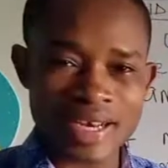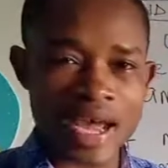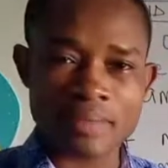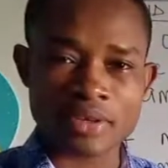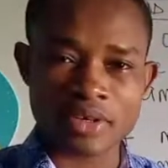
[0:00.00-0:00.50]

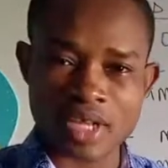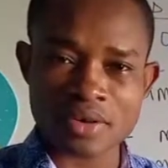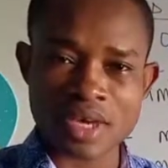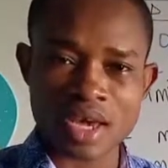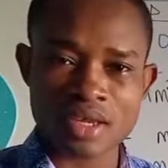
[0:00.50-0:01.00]
number. Is
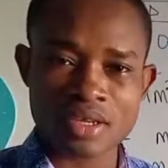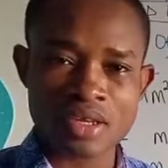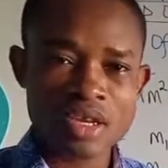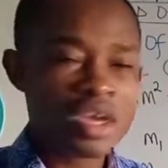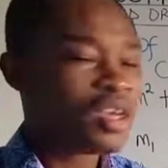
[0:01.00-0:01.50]
that
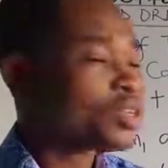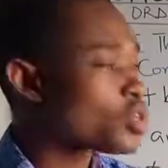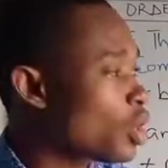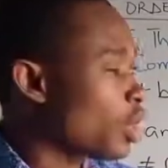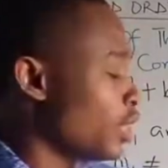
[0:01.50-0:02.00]
okay?
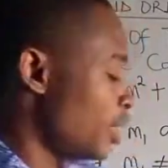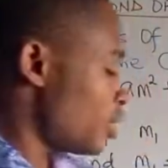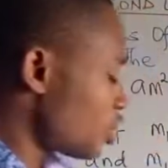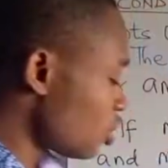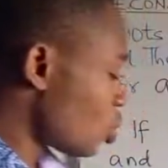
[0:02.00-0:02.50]
So in
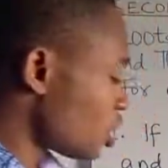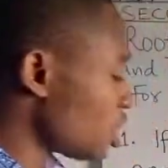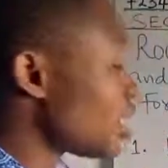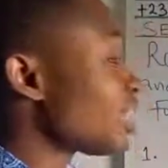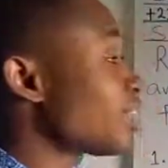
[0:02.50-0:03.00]
a
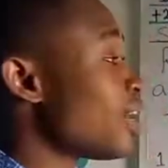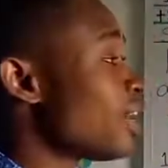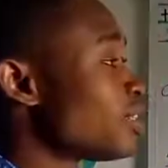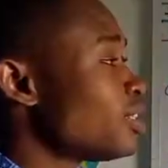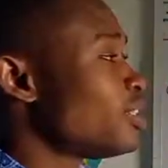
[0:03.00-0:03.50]
situation like
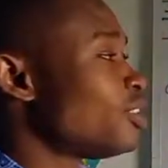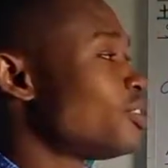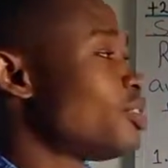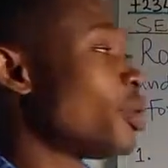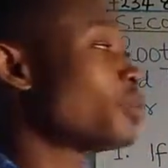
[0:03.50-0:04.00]
that,
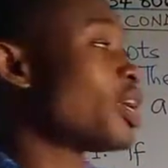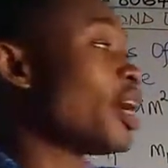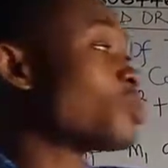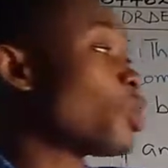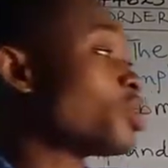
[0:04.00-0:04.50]
you know
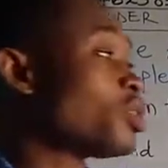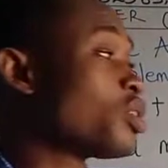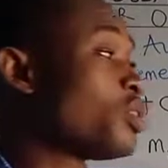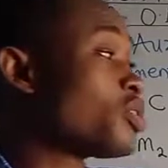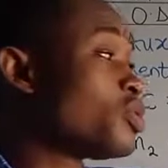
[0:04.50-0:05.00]
that what you're
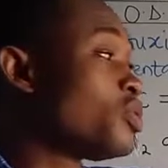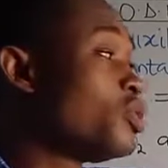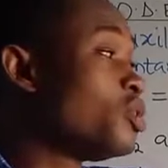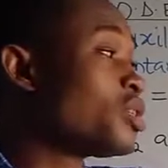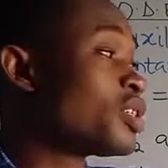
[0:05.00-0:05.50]
going to
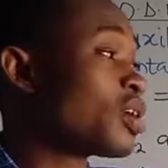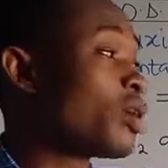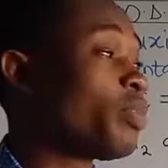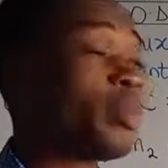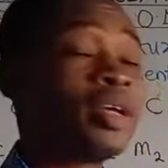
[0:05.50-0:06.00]
use as the
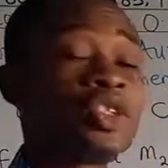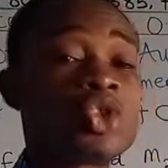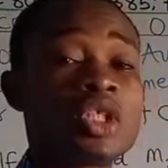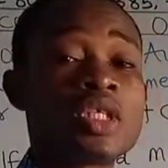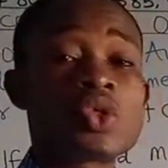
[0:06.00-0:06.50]

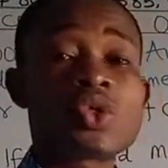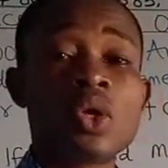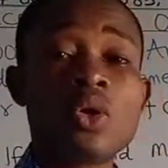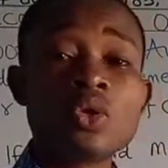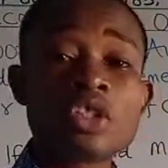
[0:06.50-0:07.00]
complementary
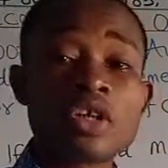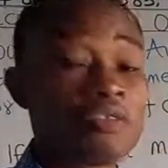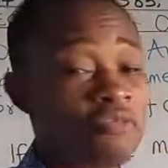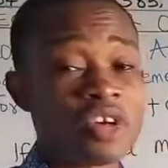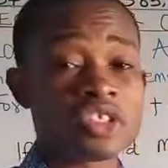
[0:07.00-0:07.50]
solution
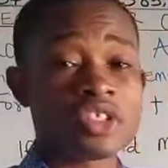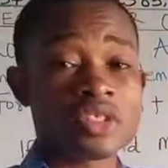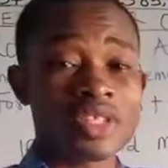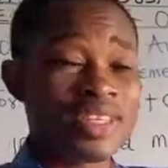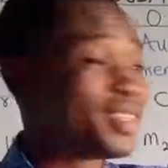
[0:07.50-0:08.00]
of
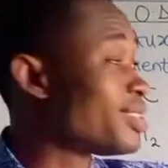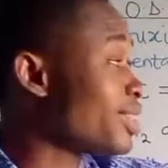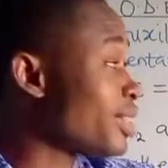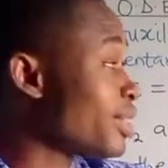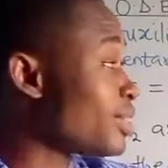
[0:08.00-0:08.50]
function is
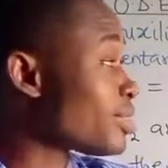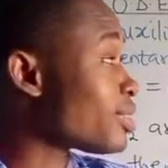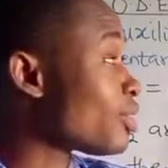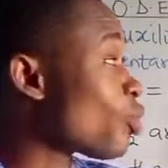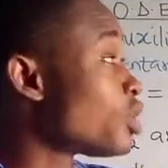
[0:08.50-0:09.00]

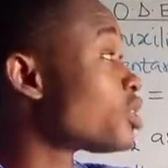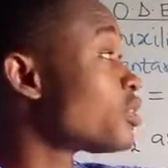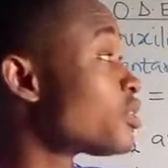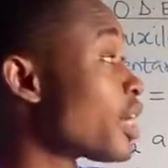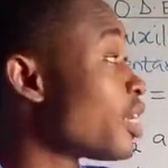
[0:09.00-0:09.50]
this
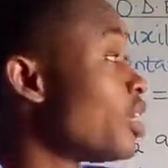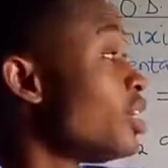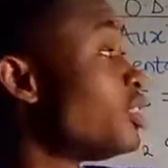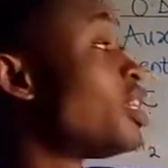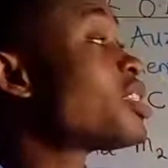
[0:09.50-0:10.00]
equation
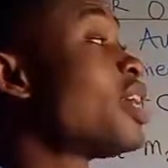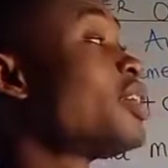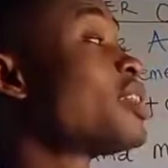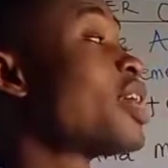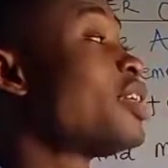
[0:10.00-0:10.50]
3. This
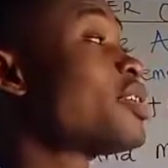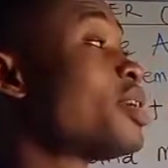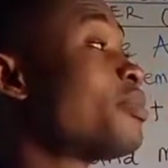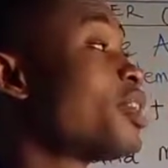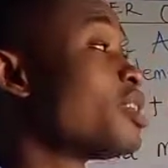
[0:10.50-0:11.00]
and this are the
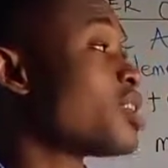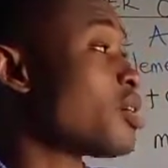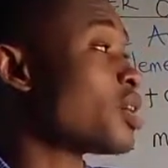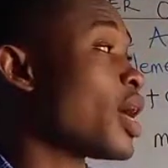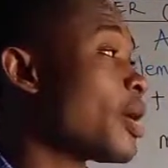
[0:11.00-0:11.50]
same thing. Is
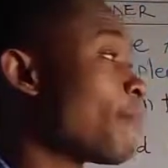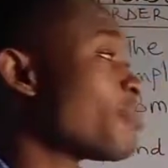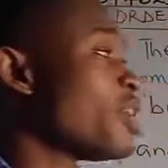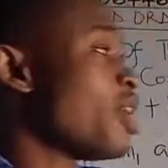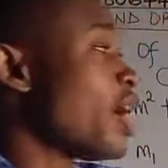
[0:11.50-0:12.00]
that okay?
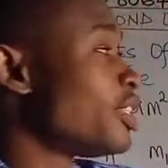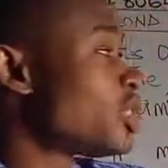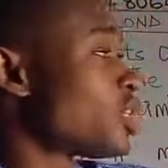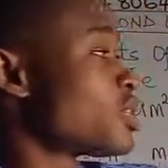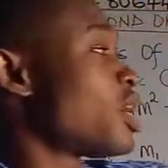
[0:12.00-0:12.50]
I
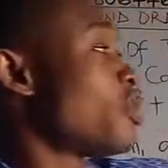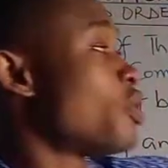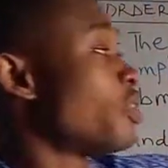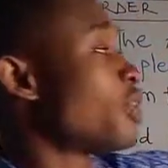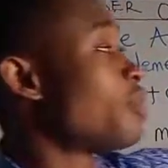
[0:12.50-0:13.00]
just
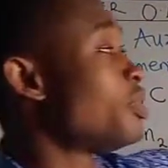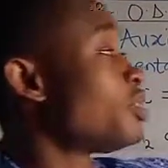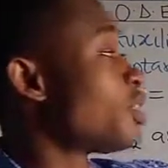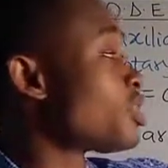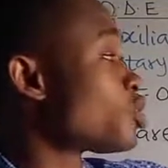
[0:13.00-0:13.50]
wrote them
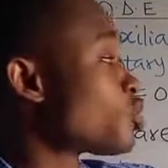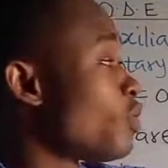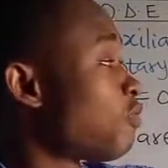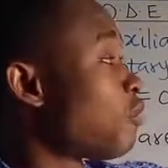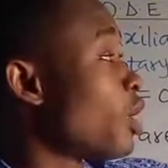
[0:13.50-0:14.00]
in these
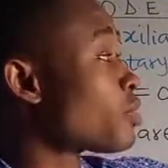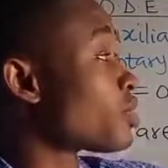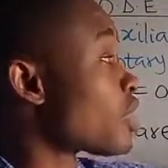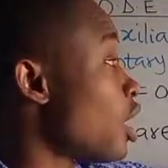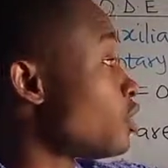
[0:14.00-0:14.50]
two
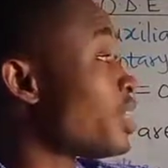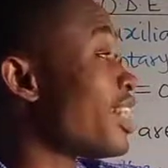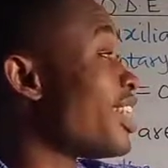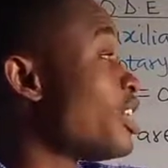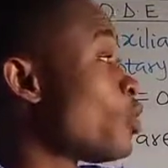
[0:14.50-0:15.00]
forms to tell you
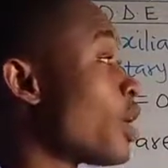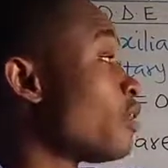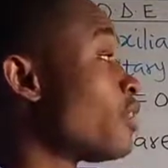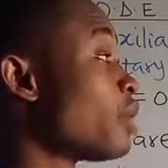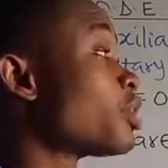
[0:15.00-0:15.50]
that any one
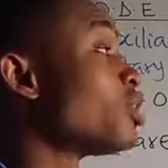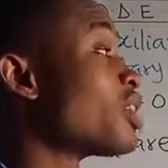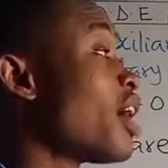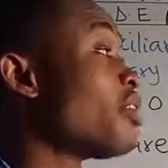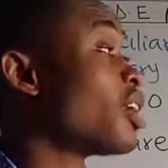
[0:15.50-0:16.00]
of them
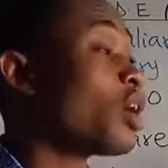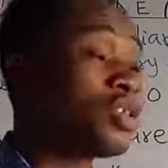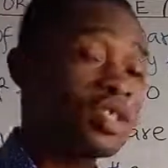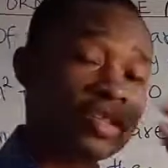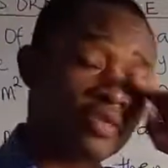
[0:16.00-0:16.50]
could carry a
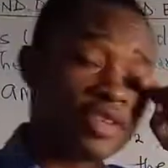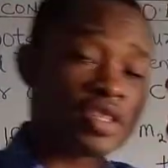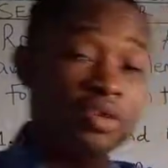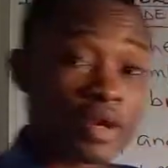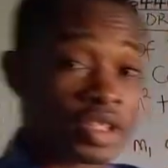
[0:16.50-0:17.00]
constant of
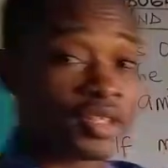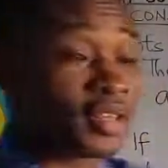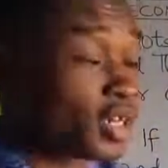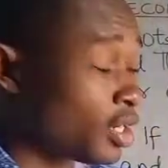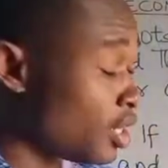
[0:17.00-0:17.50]
integration
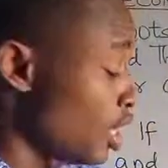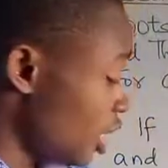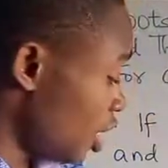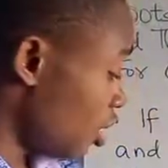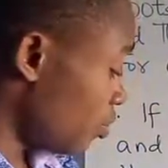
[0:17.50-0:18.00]
there,
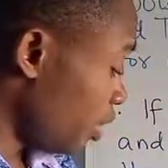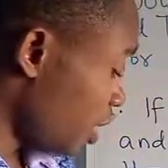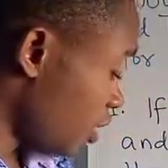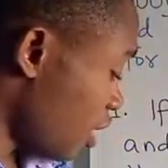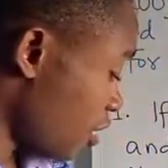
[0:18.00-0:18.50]
A or
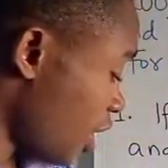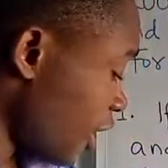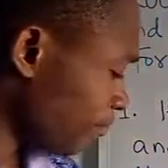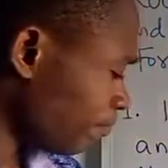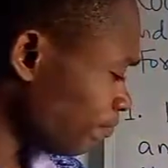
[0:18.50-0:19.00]
B. Is that
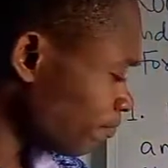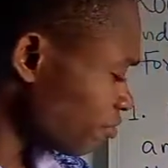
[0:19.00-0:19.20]
okay?